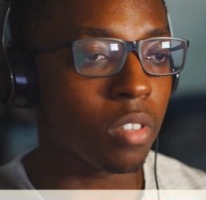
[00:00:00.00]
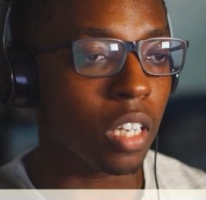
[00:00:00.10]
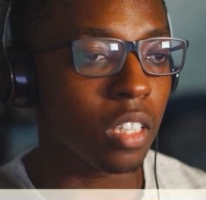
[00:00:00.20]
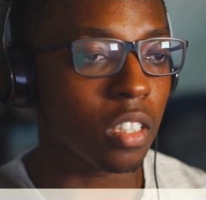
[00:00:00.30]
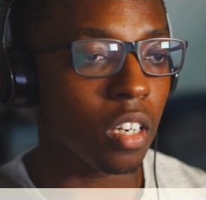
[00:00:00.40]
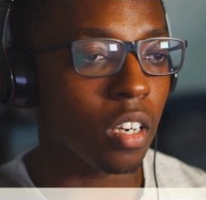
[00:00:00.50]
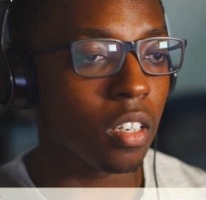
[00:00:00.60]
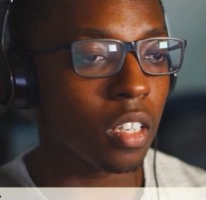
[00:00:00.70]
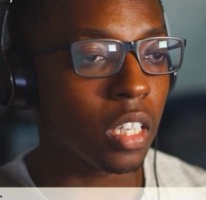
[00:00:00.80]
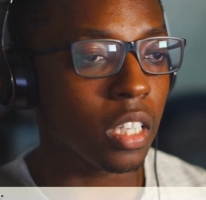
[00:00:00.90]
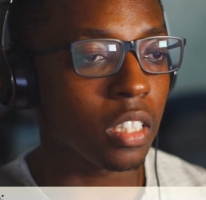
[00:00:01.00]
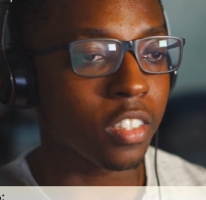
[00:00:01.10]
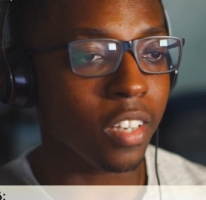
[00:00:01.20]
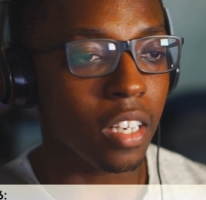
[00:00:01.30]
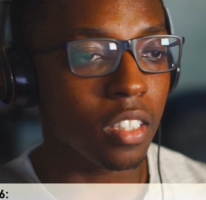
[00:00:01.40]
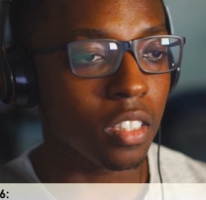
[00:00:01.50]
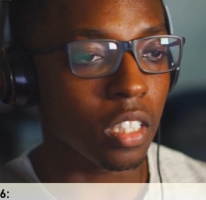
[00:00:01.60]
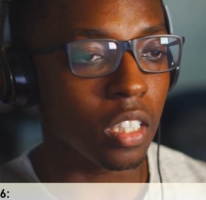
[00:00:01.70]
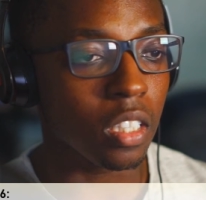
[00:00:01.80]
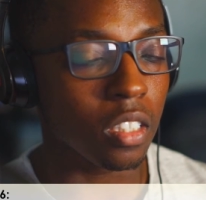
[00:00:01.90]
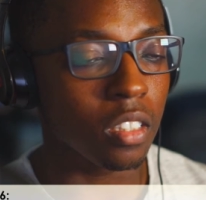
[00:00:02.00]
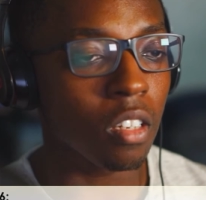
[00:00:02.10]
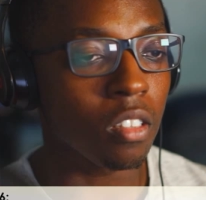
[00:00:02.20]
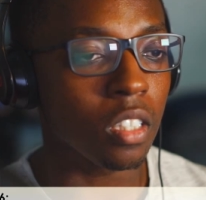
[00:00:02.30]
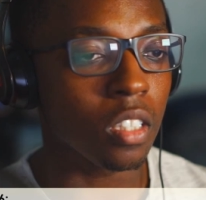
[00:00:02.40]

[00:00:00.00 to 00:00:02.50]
and strategy and consulting departments.